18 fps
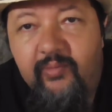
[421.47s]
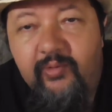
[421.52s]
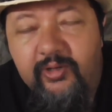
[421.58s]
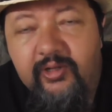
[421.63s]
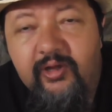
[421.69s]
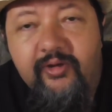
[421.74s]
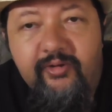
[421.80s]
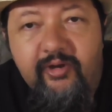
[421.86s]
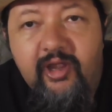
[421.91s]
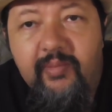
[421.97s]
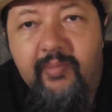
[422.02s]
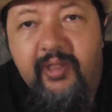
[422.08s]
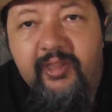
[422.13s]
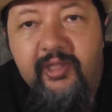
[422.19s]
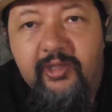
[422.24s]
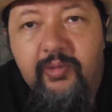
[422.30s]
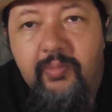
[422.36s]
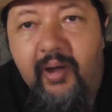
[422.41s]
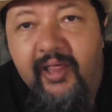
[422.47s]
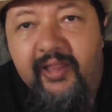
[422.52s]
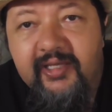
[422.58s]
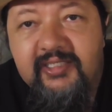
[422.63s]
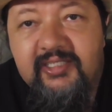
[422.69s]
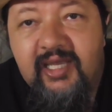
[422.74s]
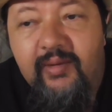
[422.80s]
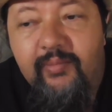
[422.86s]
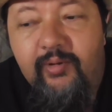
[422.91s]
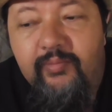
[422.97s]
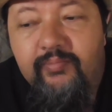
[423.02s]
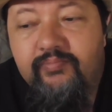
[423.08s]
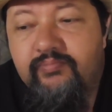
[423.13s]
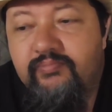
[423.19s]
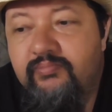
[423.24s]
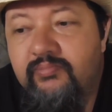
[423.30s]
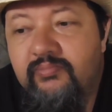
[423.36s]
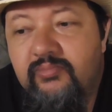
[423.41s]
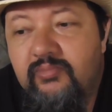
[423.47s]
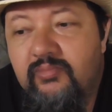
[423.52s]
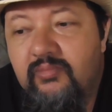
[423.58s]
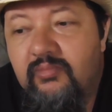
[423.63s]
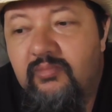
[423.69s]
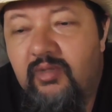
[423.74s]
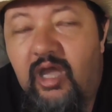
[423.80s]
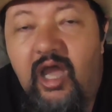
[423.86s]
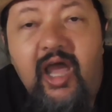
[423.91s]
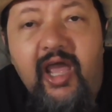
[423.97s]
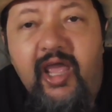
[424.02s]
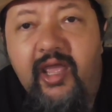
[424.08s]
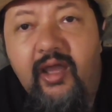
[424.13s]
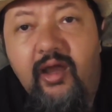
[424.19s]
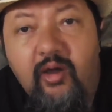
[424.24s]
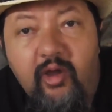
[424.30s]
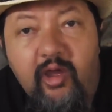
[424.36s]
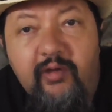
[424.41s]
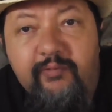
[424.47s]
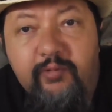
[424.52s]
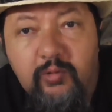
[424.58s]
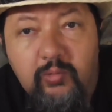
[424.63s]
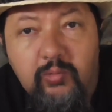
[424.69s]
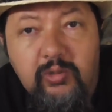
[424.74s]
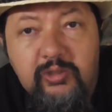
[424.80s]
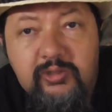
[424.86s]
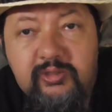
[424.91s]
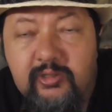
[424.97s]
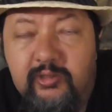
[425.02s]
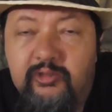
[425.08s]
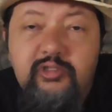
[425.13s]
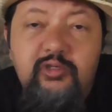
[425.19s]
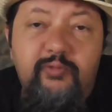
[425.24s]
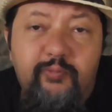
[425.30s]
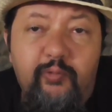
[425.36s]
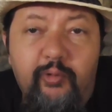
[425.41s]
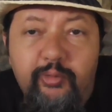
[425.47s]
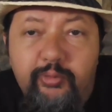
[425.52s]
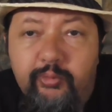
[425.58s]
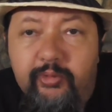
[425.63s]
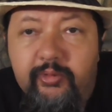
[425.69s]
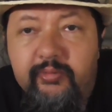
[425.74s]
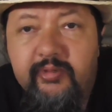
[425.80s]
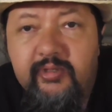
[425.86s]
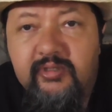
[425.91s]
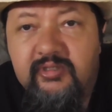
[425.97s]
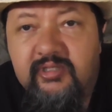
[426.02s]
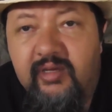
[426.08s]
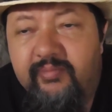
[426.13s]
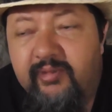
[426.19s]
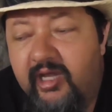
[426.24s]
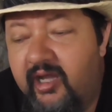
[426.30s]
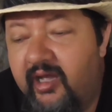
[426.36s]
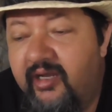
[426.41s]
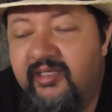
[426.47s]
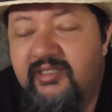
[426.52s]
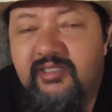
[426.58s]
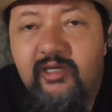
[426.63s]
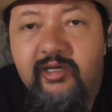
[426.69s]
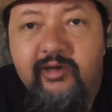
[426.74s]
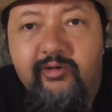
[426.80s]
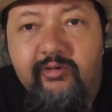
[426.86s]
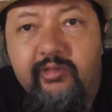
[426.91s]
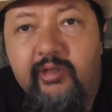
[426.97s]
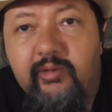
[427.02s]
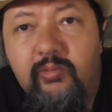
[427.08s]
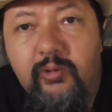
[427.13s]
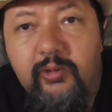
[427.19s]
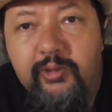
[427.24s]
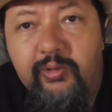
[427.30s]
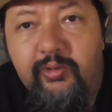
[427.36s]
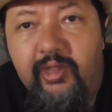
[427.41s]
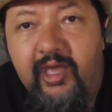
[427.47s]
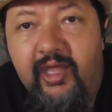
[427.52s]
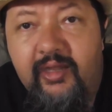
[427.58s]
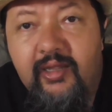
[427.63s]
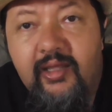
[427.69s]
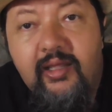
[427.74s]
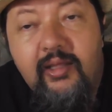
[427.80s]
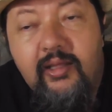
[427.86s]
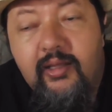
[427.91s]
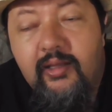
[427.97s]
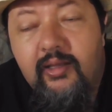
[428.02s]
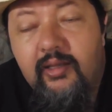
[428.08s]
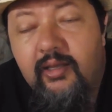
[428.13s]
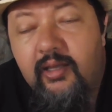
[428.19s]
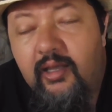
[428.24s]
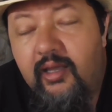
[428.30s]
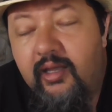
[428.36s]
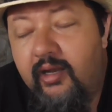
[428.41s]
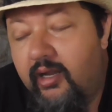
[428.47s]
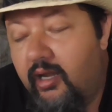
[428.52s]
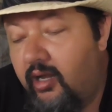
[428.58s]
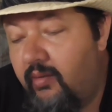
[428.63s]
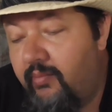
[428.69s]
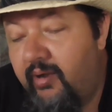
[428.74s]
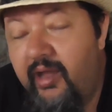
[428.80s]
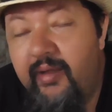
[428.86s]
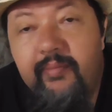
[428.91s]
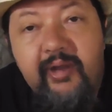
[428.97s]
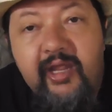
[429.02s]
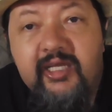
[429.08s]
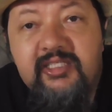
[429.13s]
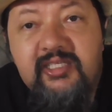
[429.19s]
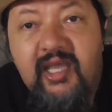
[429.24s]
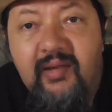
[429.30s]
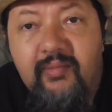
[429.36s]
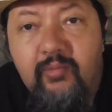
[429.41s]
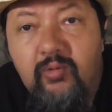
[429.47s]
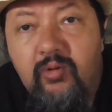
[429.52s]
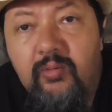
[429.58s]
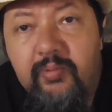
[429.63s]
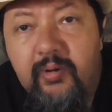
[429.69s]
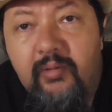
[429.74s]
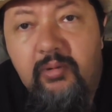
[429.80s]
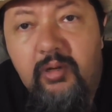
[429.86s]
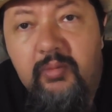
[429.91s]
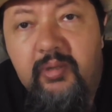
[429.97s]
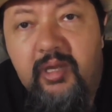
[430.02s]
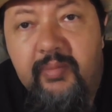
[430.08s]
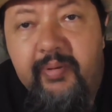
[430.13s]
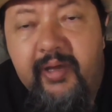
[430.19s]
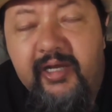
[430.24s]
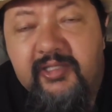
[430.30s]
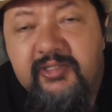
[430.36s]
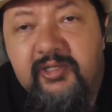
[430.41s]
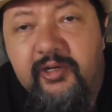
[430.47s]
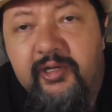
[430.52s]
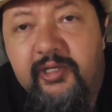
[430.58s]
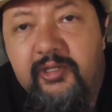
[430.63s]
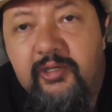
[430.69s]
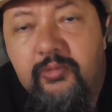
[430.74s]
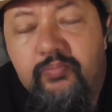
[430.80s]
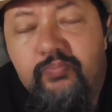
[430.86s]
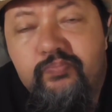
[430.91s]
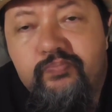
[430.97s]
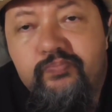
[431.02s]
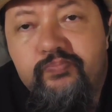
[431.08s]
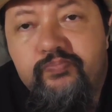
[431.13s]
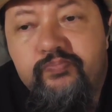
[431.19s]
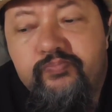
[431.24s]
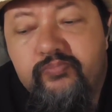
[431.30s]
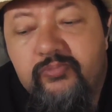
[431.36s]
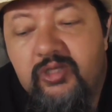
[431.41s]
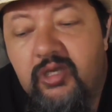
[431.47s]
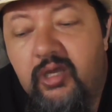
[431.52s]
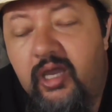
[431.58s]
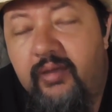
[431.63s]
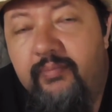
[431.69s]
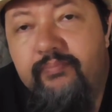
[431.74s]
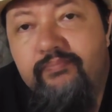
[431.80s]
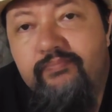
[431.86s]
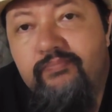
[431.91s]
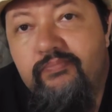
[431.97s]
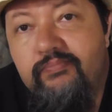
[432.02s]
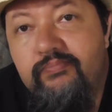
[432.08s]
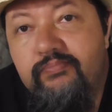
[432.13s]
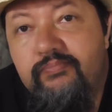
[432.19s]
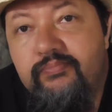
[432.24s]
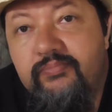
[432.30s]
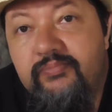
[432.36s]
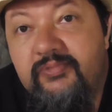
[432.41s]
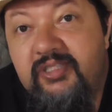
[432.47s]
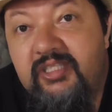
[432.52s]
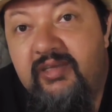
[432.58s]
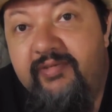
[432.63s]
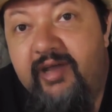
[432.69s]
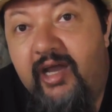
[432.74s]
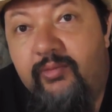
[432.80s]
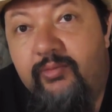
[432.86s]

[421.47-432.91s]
I would not recommend that you buy this camera. I, however, will soldier forth with it because I'm the kind of sucker that will do that. And my next camera will probably be a Panasonic too. Alright, Steve